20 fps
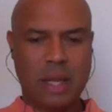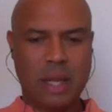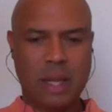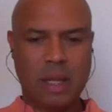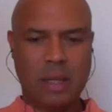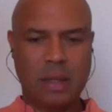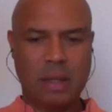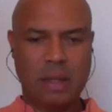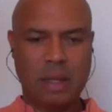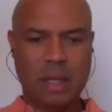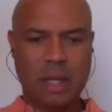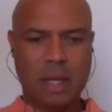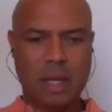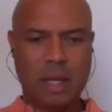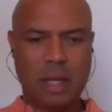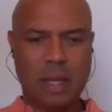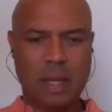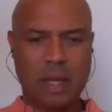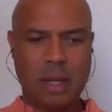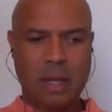and
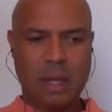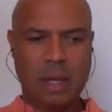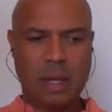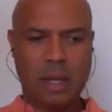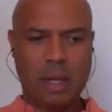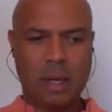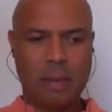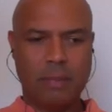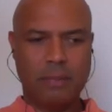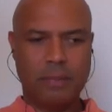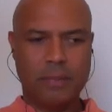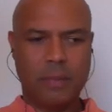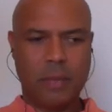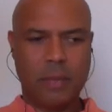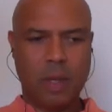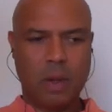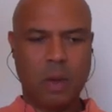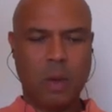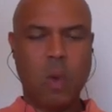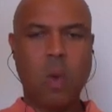the
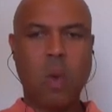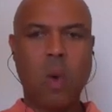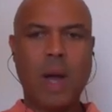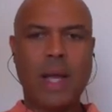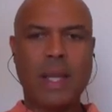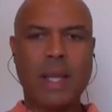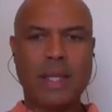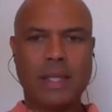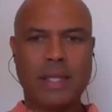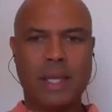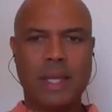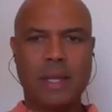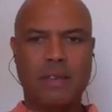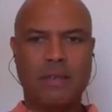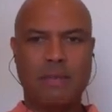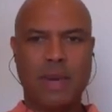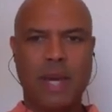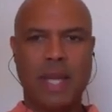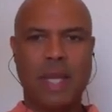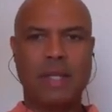quality
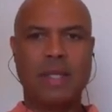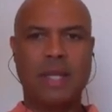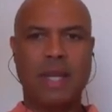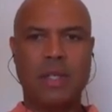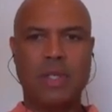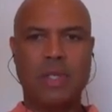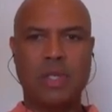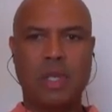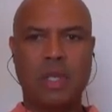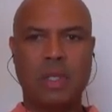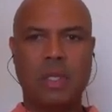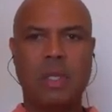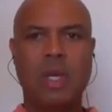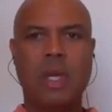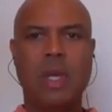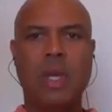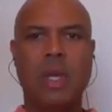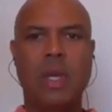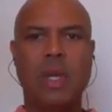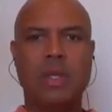of my attention
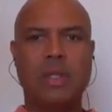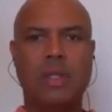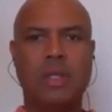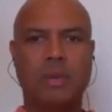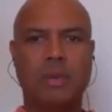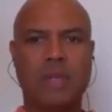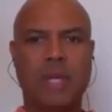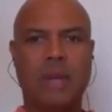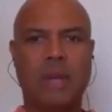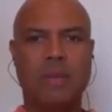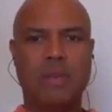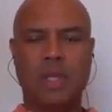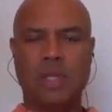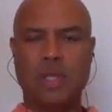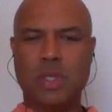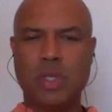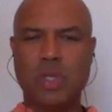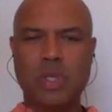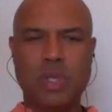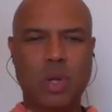sometimes is
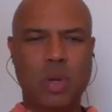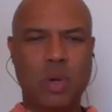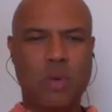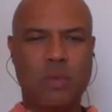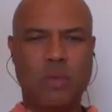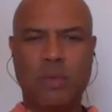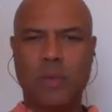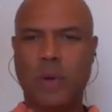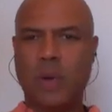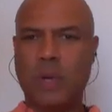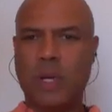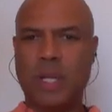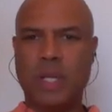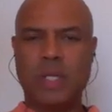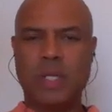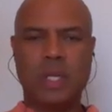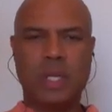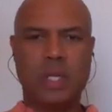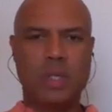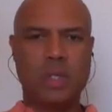so
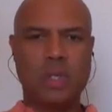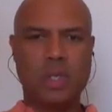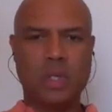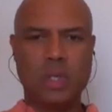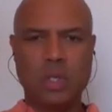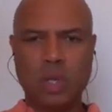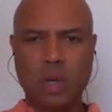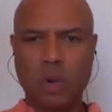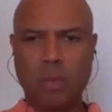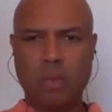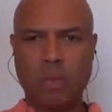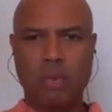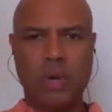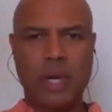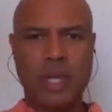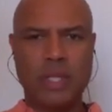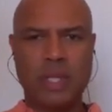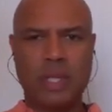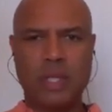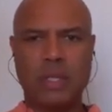focused, it's so
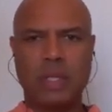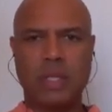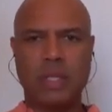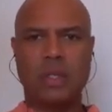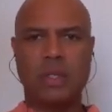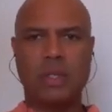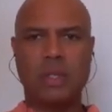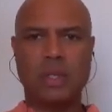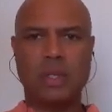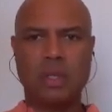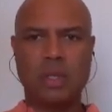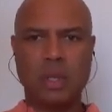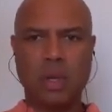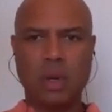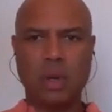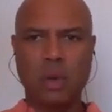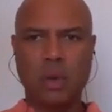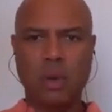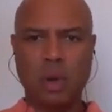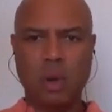present, it's
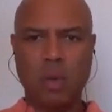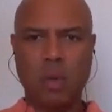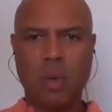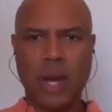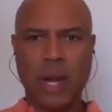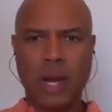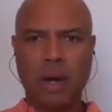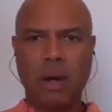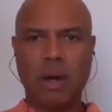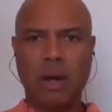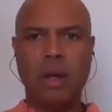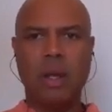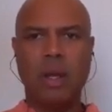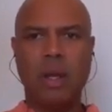so aware,